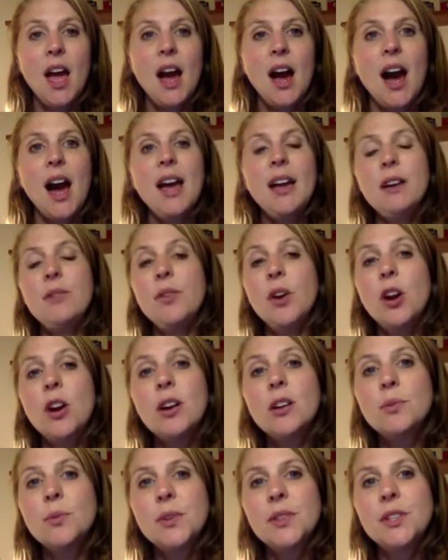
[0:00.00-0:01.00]
I have
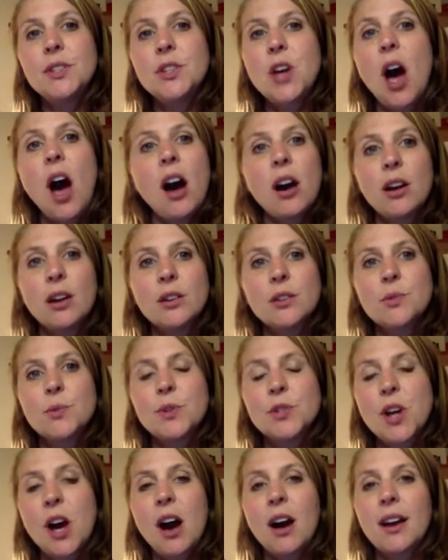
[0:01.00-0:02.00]
heard what the talkers
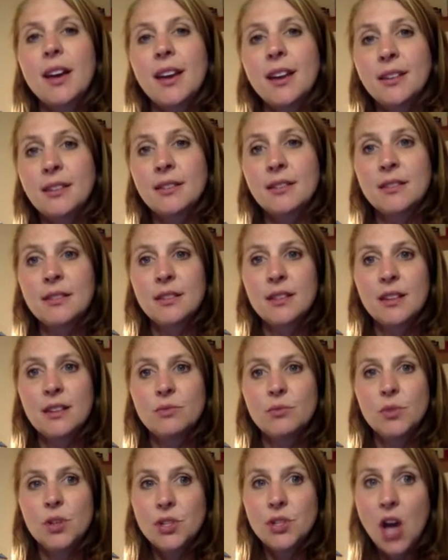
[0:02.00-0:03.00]
were talking,
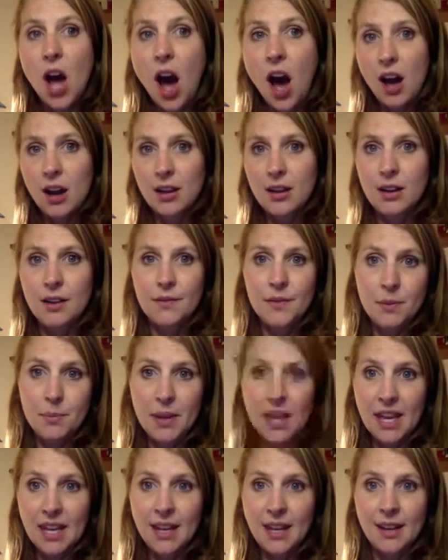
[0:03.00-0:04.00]
the talk of the
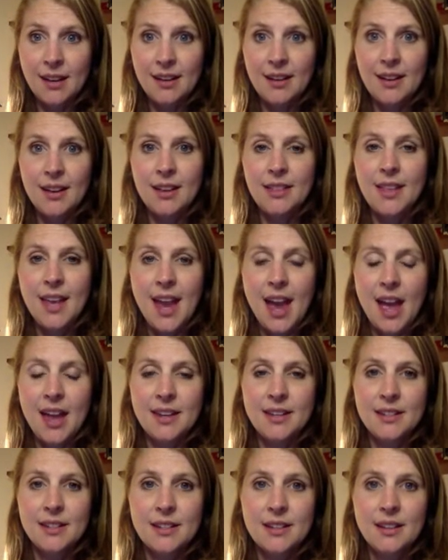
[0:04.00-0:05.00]
beginning and the
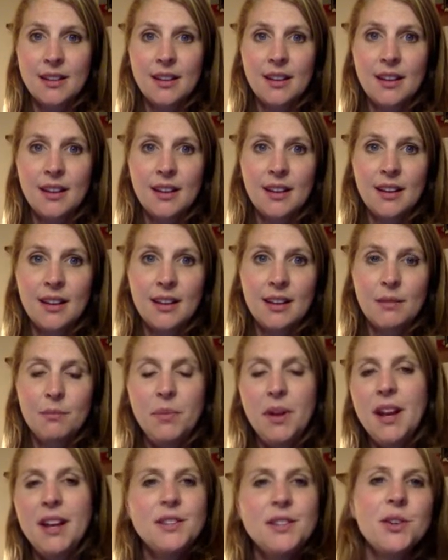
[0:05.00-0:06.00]
end.
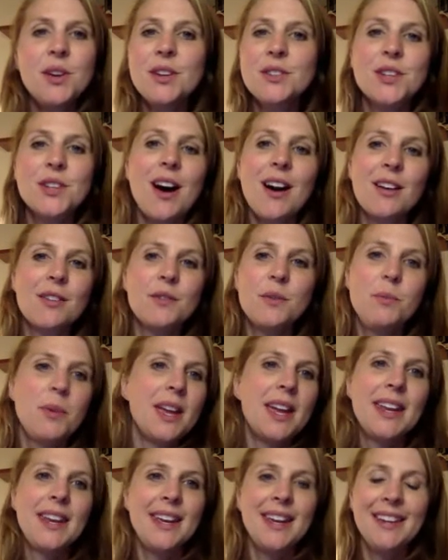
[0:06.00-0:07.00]
But I do not talk of the
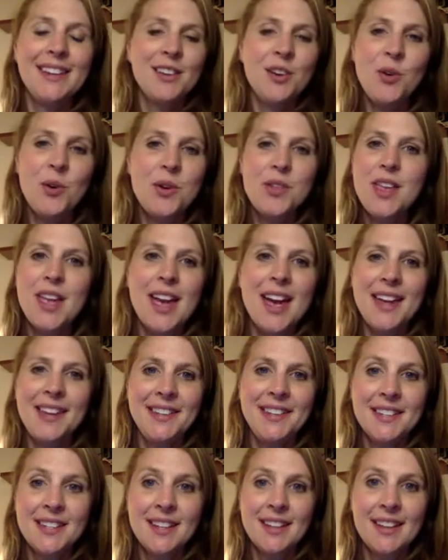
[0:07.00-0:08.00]
beginning or the
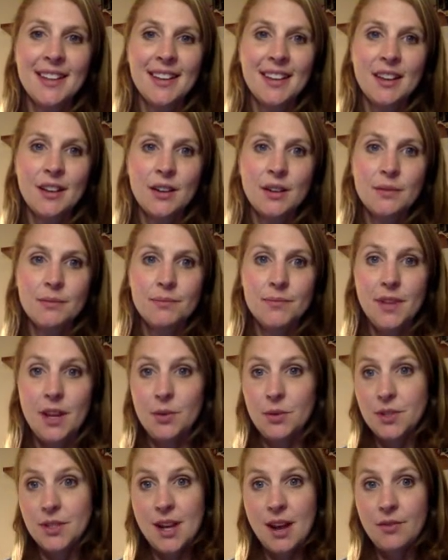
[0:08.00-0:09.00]
end.
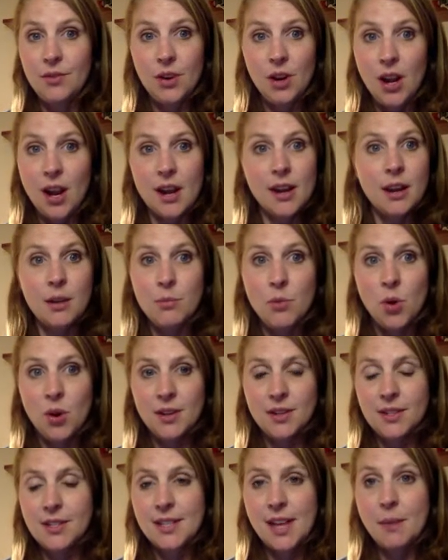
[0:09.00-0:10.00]
There was never any
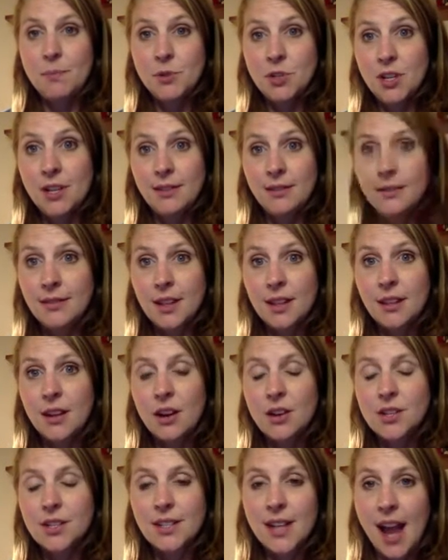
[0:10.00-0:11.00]
more inception than
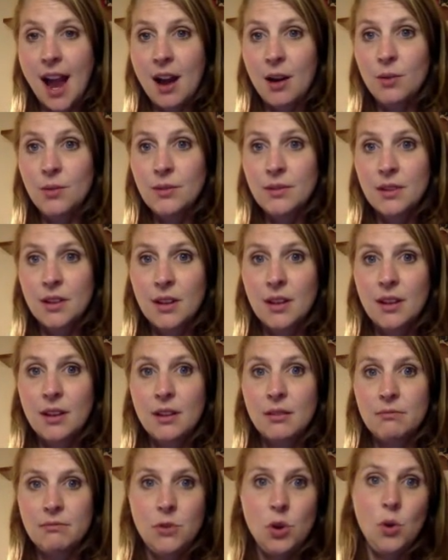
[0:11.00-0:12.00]
there is now,
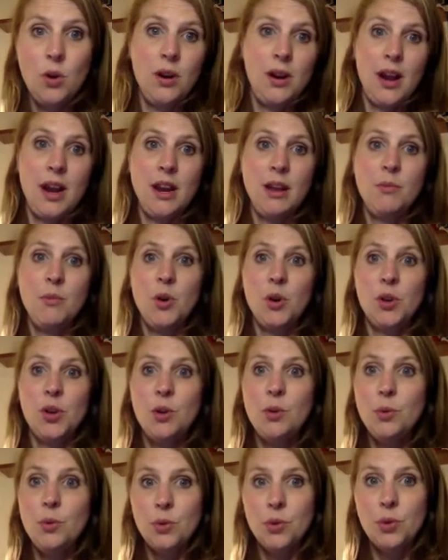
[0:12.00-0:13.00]
nor any more
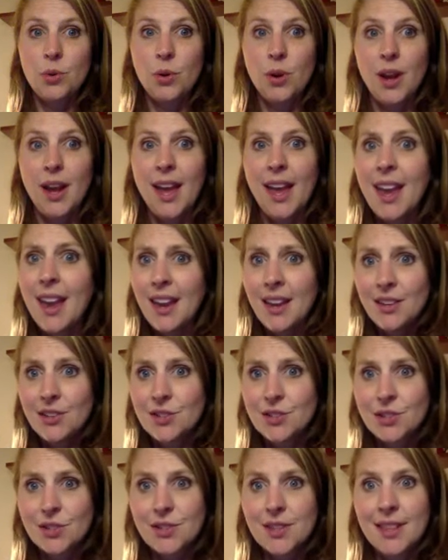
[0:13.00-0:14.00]
youth or
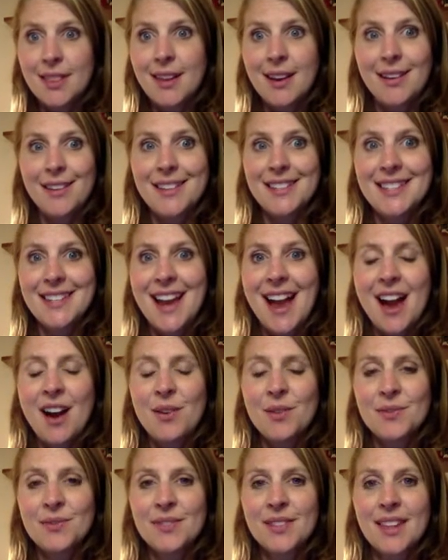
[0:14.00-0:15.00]
age than there is
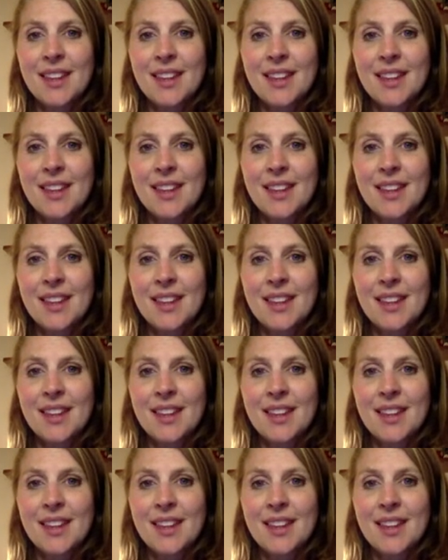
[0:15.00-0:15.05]
now,